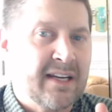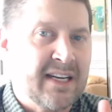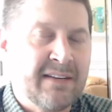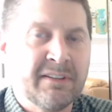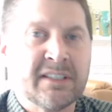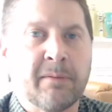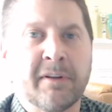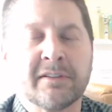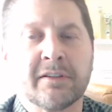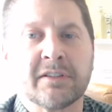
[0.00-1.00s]
even
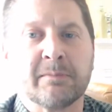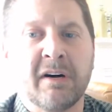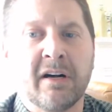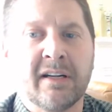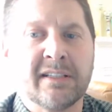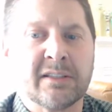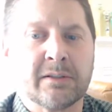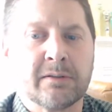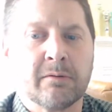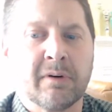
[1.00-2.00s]
something so small
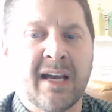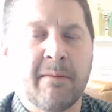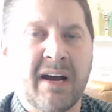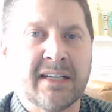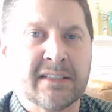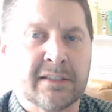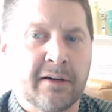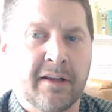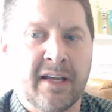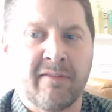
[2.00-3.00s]
as what kind of boxes
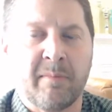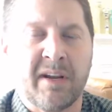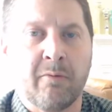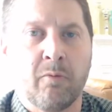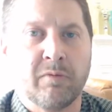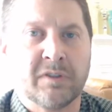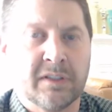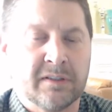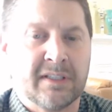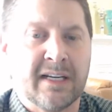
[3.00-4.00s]
are they giving me
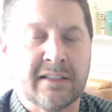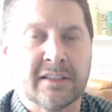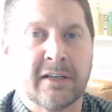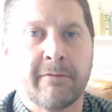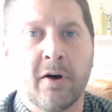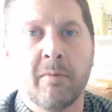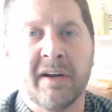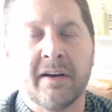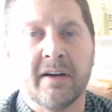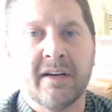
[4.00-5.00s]
to take the stuff home in?